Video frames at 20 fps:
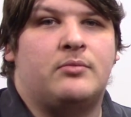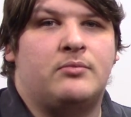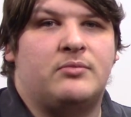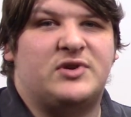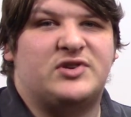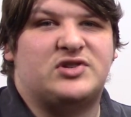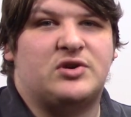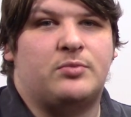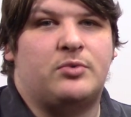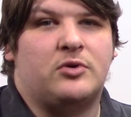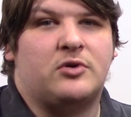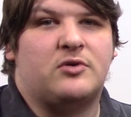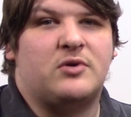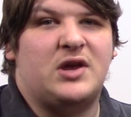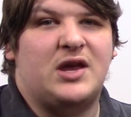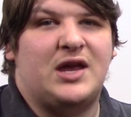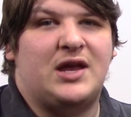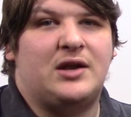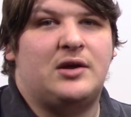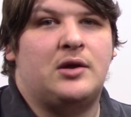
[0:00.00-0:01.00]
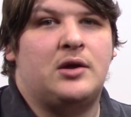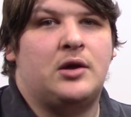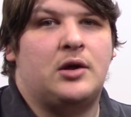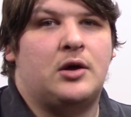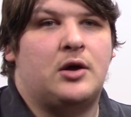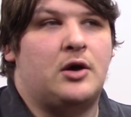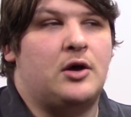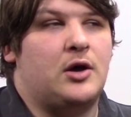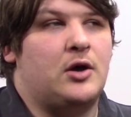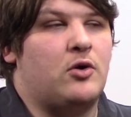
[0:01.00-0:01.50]
miserable green
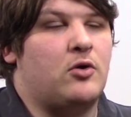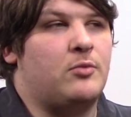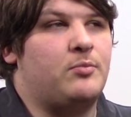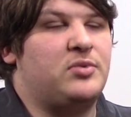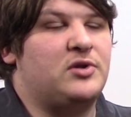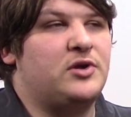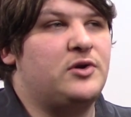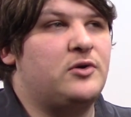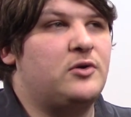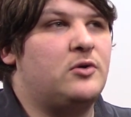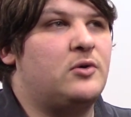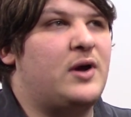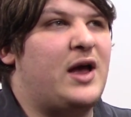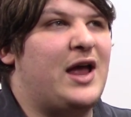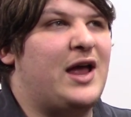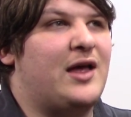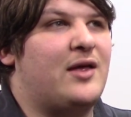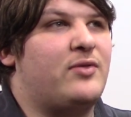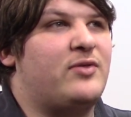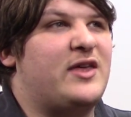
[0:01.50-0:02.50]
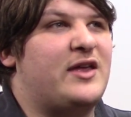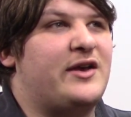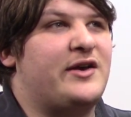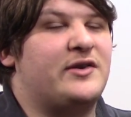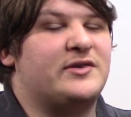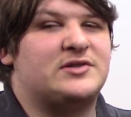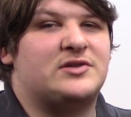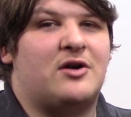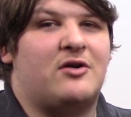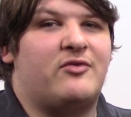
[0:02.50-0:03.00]
uh, or blue, and then
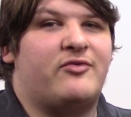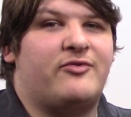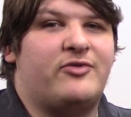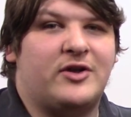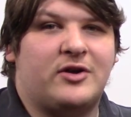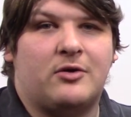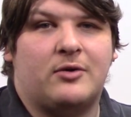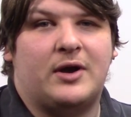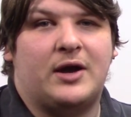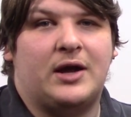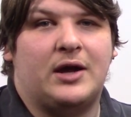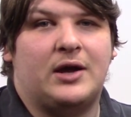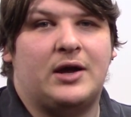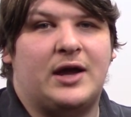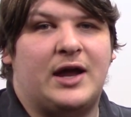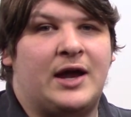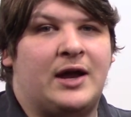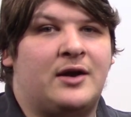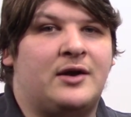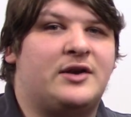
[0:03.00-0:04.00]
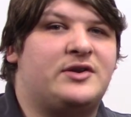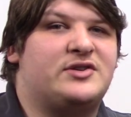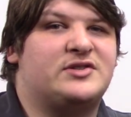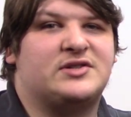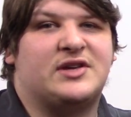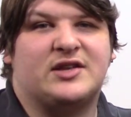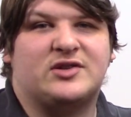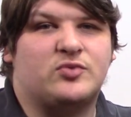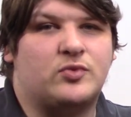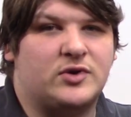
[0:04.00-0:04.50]
it'll start flickering and it
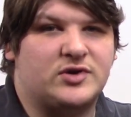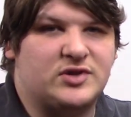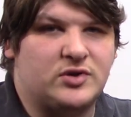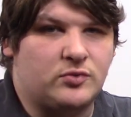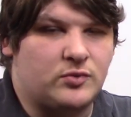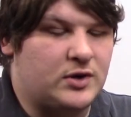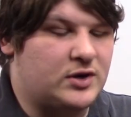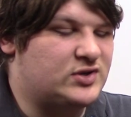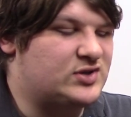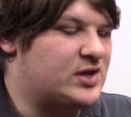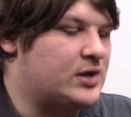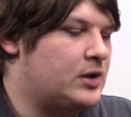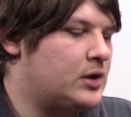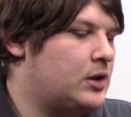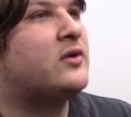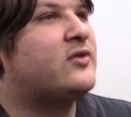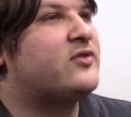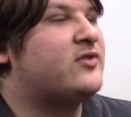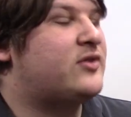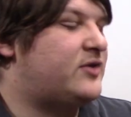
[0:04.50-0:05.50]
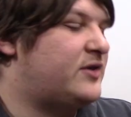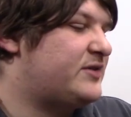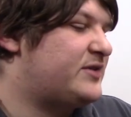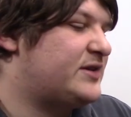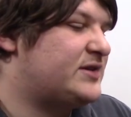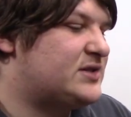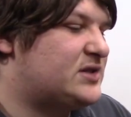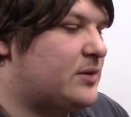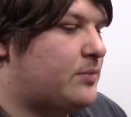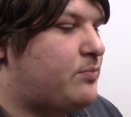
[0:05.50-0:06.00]
just gets worse and worse. So this
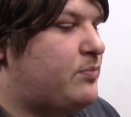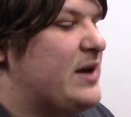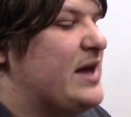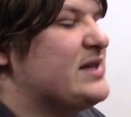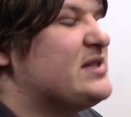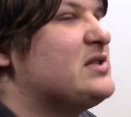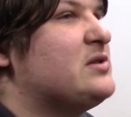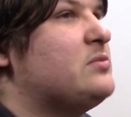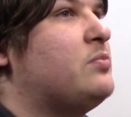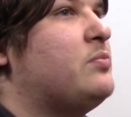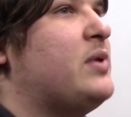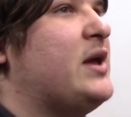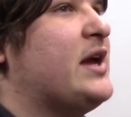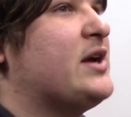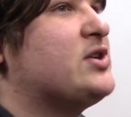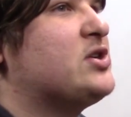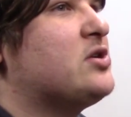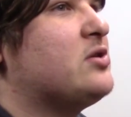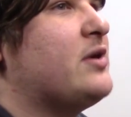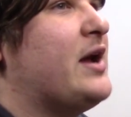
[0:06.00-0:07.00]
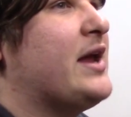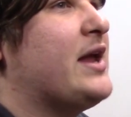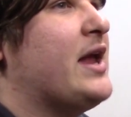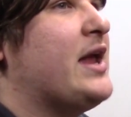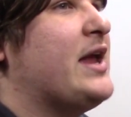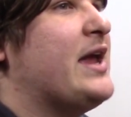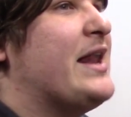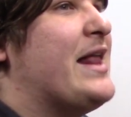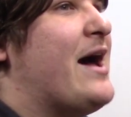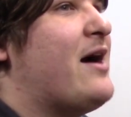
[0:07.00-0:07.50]
is the best picture I
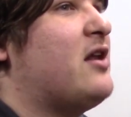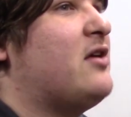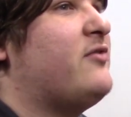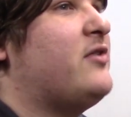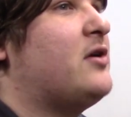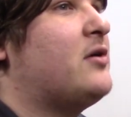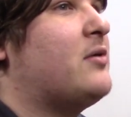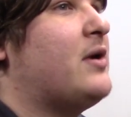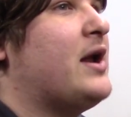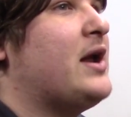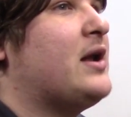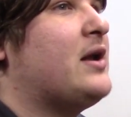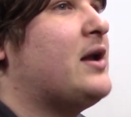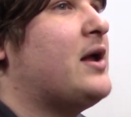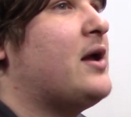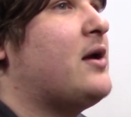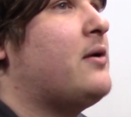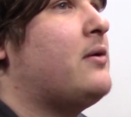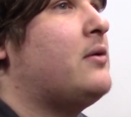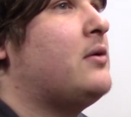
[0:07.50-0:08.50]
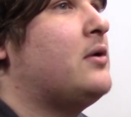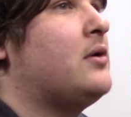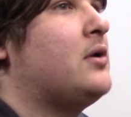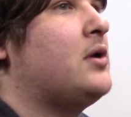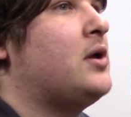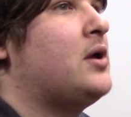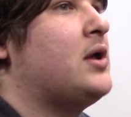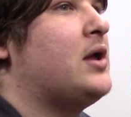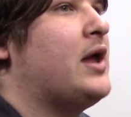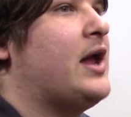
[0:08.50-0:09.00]
can get out of it right now.
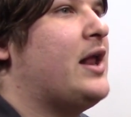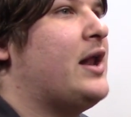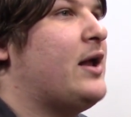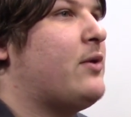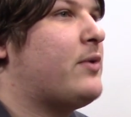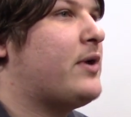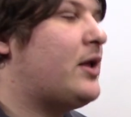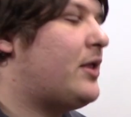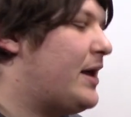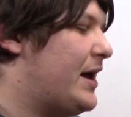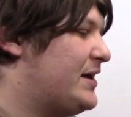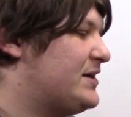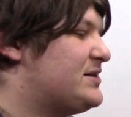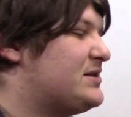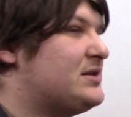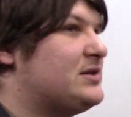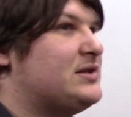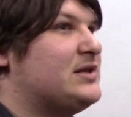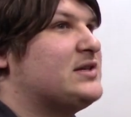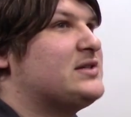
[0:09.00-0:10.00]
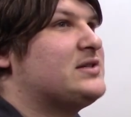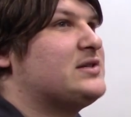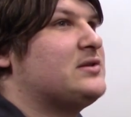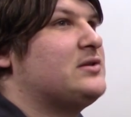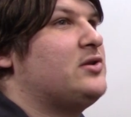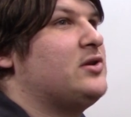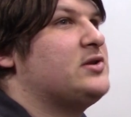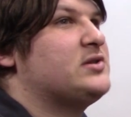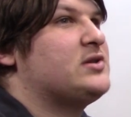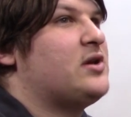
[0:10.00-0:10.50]
And I realize this
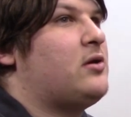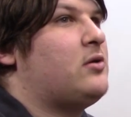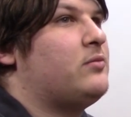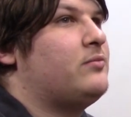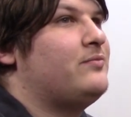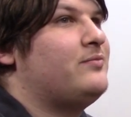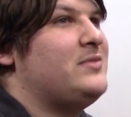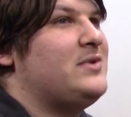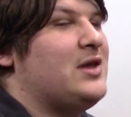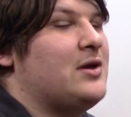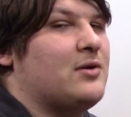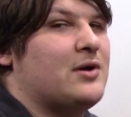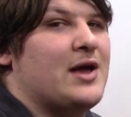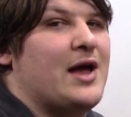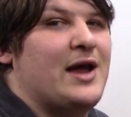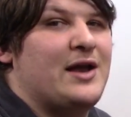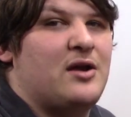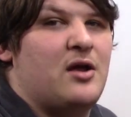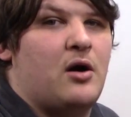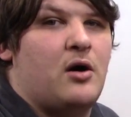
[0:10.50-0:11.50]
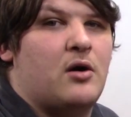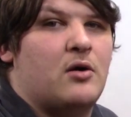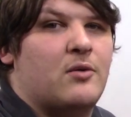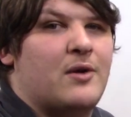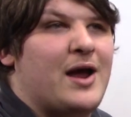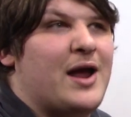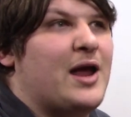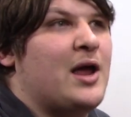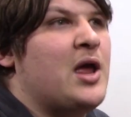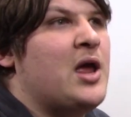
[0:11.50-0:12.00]
looks all, you know, kind of all
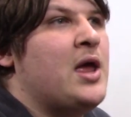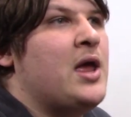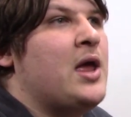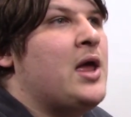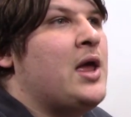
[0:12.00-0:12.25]
right,